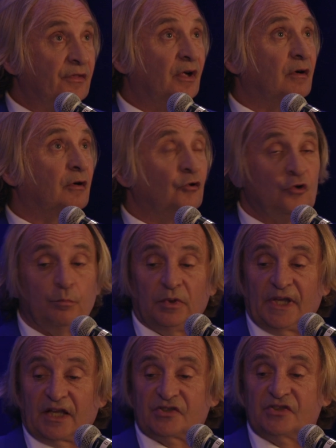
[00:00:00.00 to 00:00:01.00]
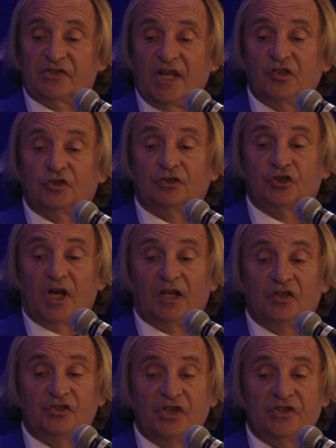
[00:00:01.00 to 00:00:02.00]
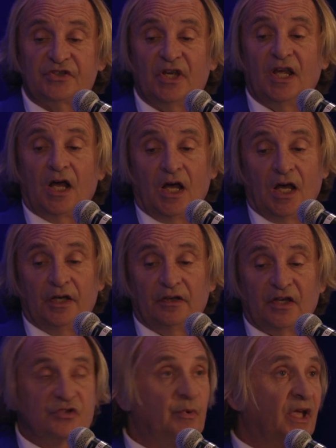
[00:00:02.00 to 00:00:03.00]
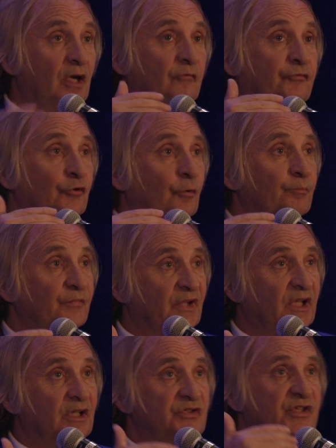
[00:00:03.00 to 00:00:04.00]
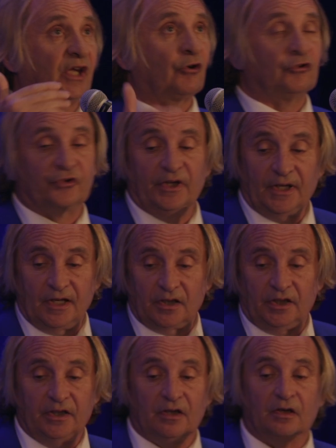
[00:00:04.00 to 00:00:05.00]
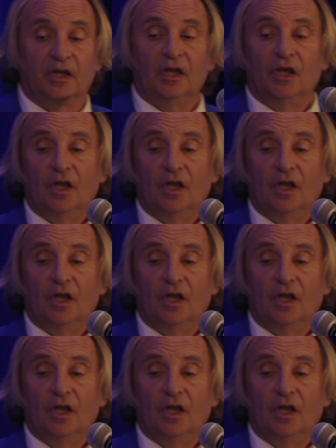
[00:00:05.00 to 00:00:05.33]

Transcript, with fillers: other global existential challenges, and as we heard from the Secretary earlier,